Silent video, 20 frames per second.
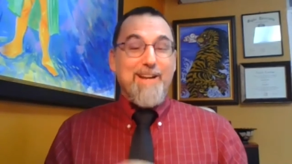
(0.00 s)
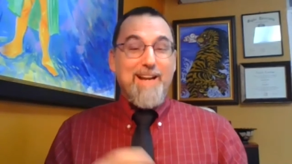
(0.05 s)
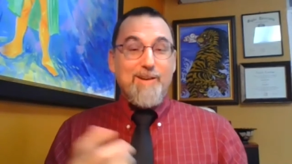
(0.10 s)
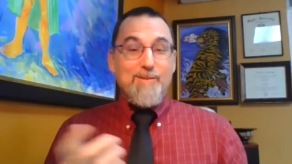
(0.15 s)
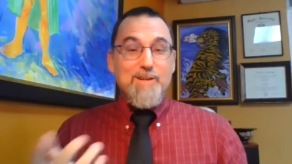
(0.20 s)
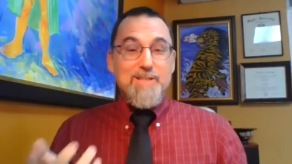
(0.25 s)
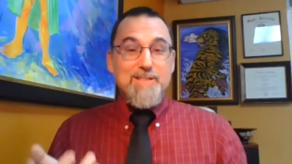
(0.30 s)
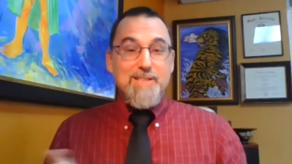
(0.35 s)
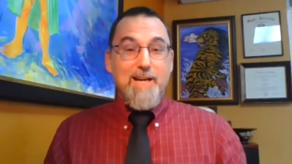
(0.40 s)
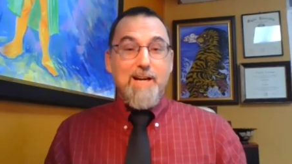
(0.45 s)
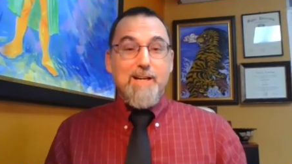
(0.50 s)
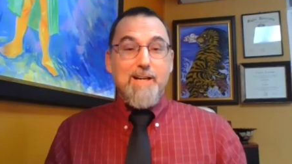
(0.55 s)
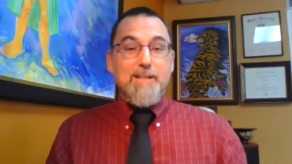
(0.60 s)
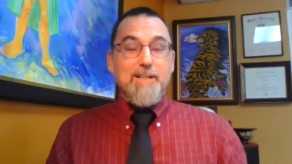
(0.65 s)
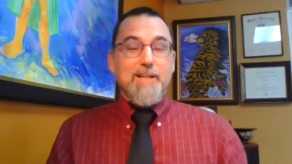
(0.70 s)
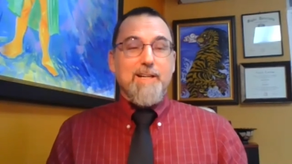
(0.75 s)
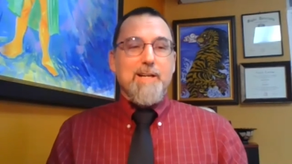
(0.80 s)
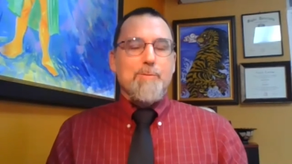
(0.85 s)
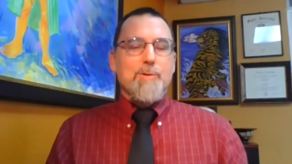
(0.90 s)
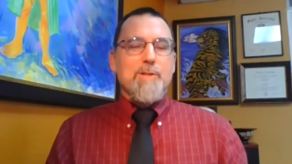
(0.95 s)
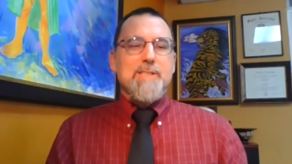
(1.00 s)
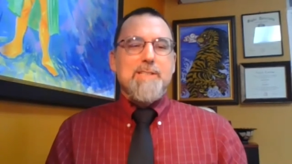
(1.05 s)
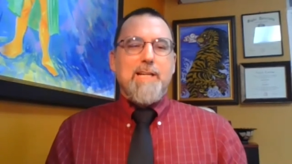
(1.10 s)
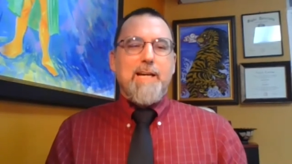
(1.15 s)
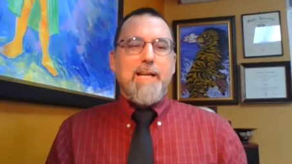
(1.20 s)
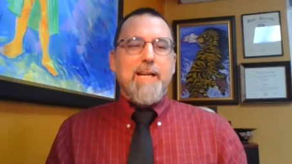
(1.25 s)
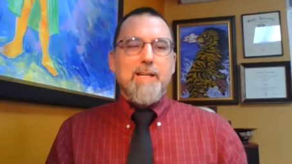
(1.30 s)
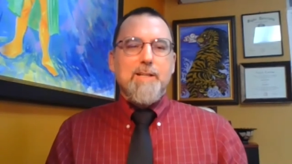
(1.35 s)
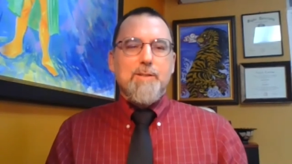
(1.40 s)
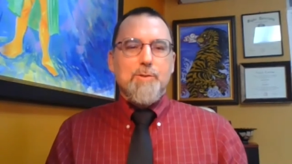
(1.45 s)
when I was younger, it was
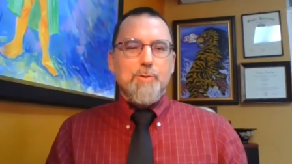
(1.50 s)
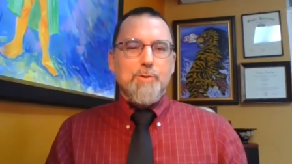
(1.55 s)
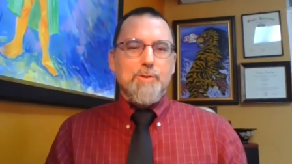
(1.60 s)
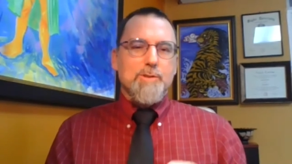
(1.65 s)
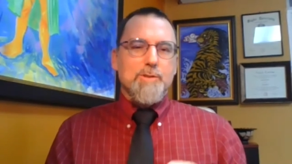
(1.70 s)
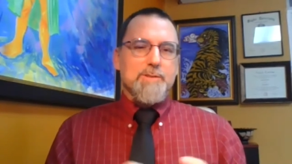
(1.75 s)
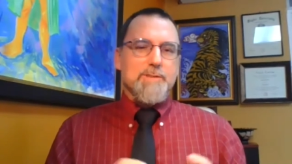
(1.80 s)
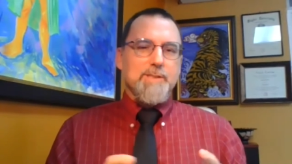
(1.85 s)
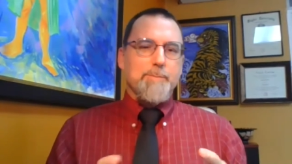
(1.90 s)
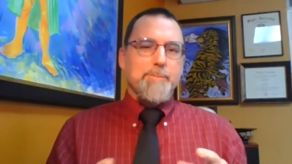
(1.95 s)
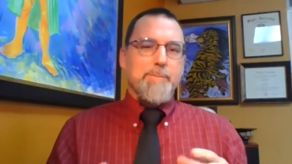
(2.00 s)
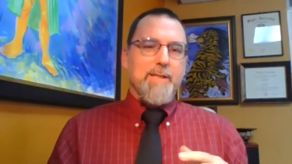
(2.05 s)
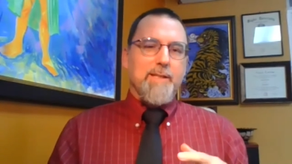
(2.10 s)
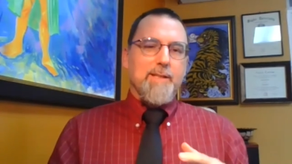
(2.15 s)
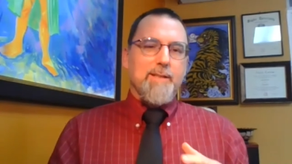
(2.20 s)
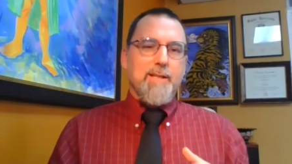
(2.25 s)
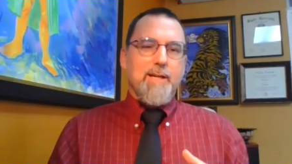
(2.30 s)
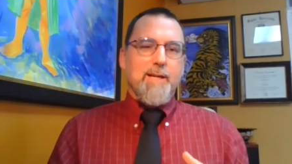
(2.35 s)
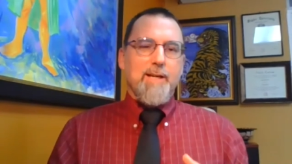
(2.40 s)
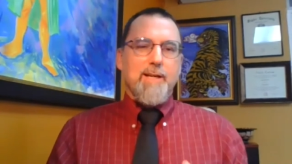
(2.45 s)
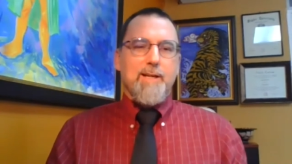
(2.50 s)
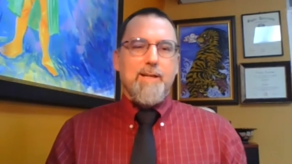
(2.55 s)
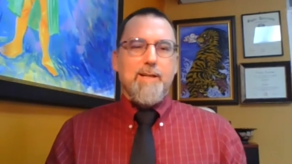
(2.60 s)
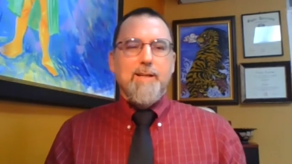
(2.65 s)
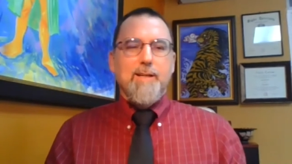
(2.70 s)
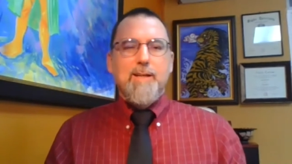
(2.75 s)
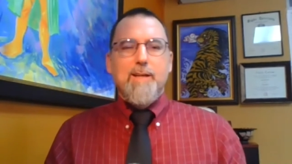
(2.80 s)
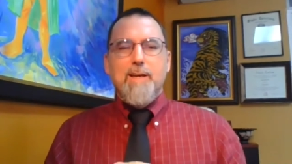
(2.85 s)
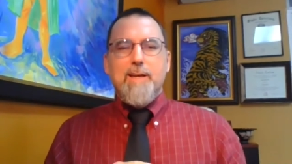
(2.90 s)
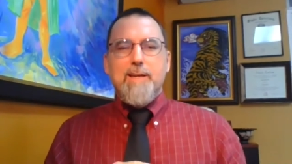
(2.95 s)
kind of cool to be
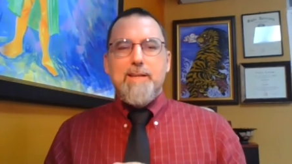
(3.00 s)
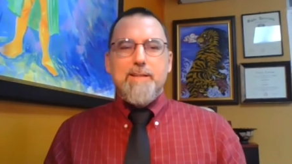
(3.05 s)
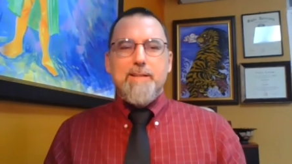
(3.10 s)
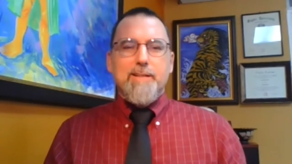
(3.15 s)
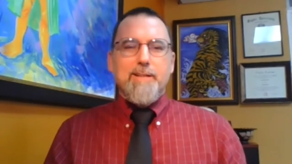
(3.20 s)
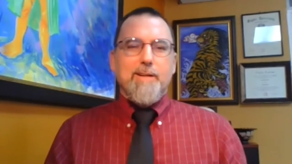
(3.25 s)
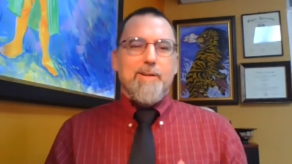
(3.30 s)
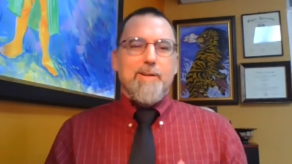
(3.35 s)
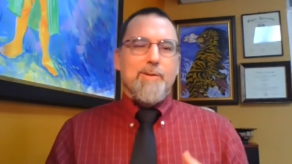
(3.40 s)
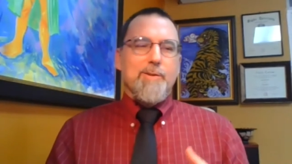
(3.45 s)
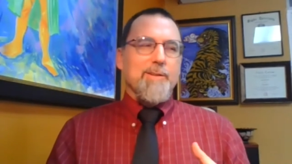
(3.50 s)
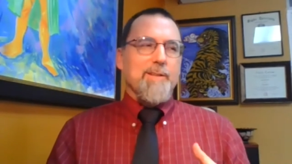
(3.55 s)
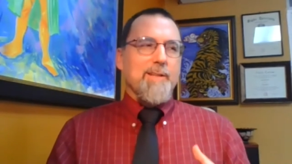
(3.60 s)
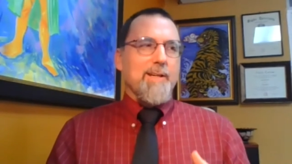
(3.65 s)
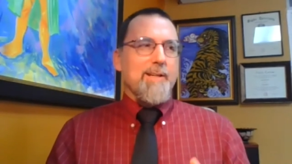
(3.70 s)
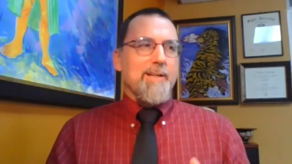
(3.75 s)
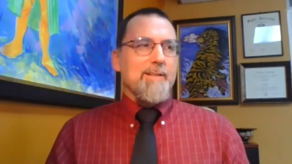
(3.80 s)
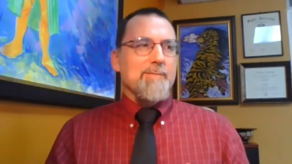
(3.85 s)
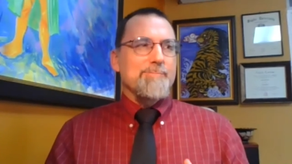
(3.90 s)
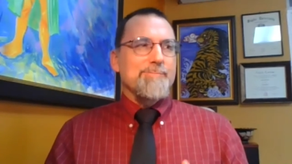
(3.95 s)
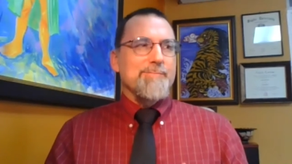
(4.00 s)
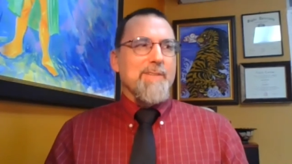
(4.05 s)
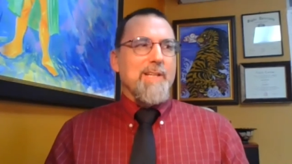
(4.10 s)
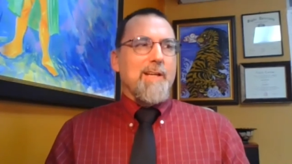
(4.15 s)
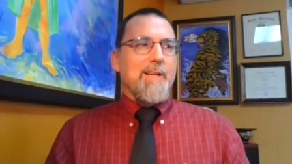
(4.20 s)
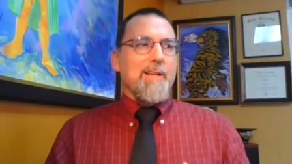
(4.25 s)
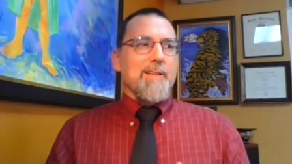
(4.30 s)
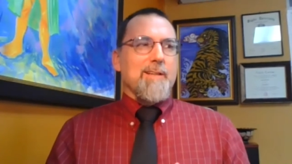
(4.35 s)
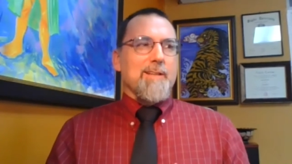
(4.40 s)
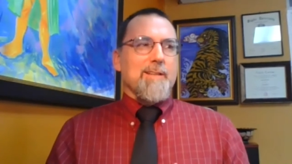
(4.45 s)
the, you know, the
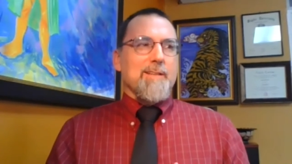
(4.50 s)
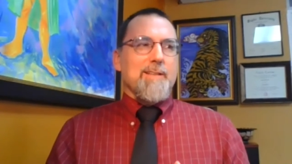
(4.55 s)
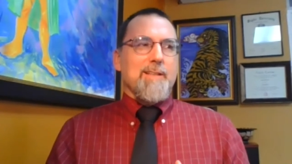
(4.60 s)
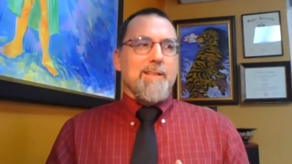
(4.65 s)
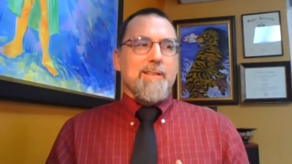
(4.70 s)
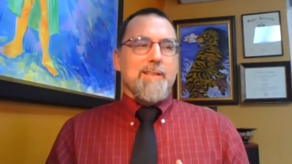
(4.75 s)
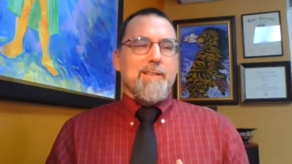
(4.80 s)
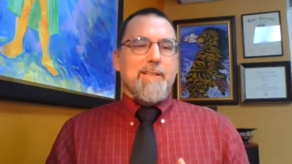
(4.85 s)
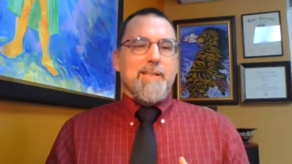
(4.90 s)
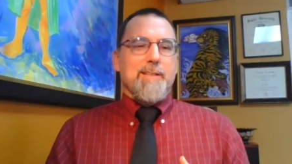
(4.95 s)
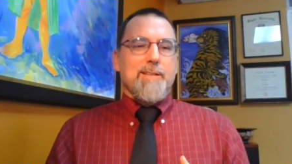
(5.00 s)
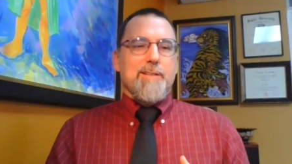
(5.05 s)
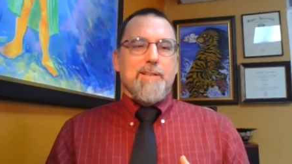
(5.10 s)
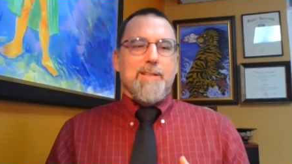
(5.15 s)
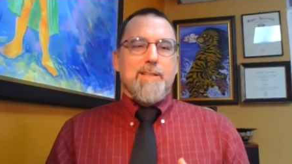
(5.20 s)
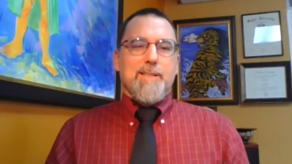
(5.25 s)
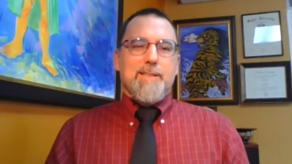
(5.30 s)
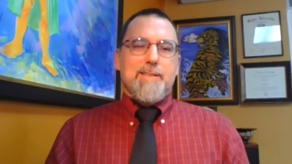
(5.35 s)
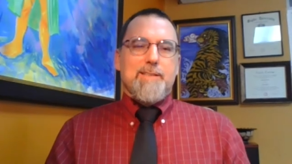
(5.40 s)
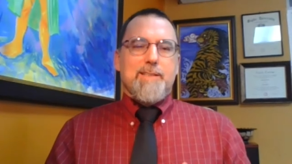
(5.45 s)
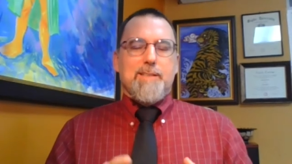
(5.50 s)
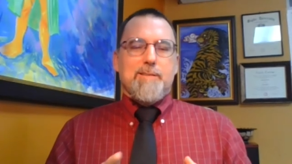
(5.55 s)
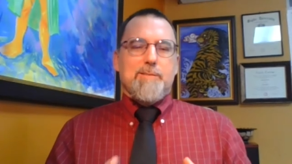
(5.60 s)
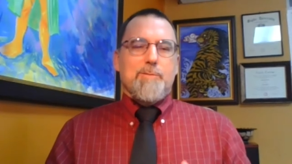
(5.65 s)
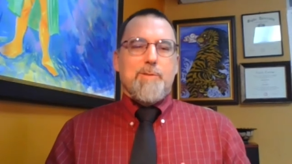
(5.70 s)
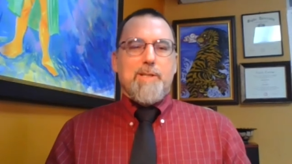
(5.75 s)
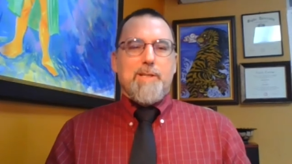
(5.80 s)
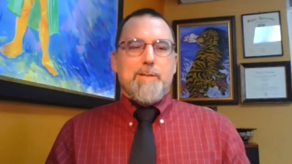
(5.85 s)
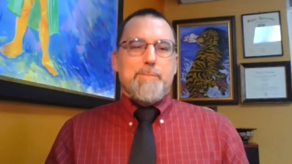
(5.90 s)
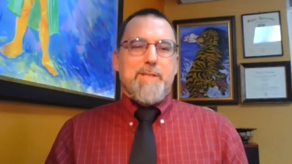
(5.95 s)
the leader that didn't
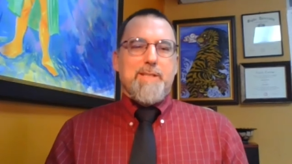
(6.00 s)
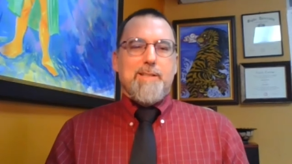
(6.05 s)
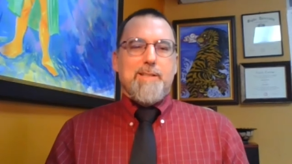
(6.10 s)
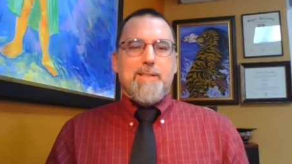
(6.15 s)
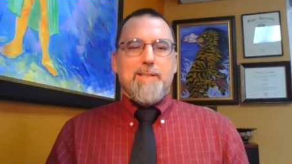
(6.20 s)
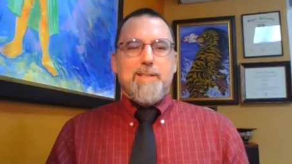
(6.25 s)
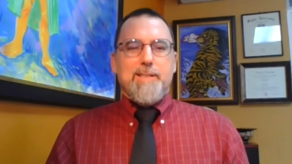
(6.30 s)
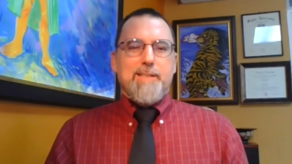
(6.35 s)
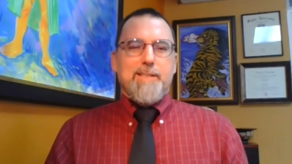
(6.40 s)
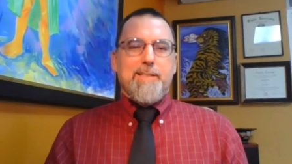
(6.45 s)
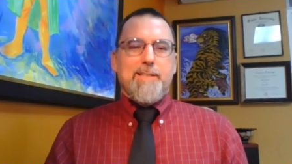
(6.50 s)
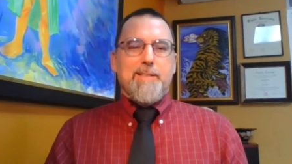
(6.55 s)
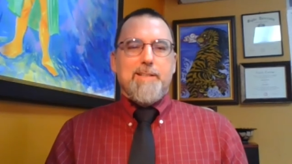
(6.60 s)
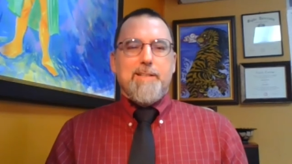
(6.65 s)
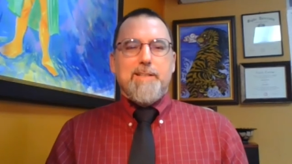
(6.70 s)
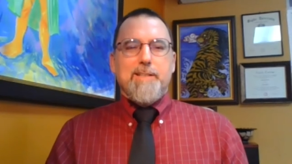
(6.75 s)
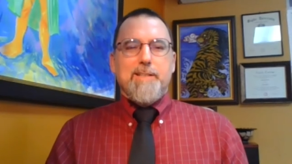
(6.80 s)
want to be the leader.